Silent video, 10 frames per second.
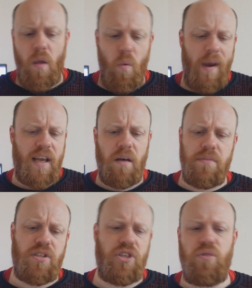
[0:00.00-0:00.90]
When it
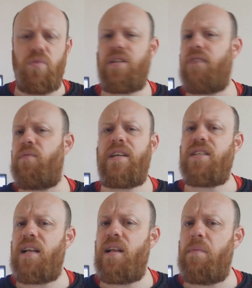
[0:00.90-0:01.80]
comes to stuff which
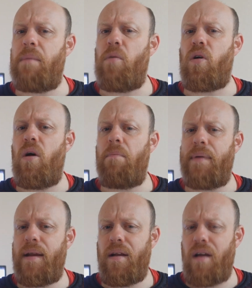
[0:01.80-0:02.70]
is a little bit more
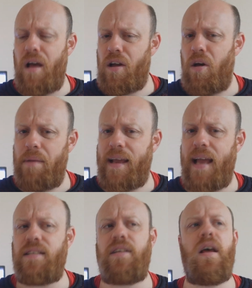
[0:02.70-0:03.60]

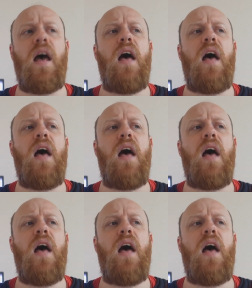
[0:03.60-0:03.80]
complicated,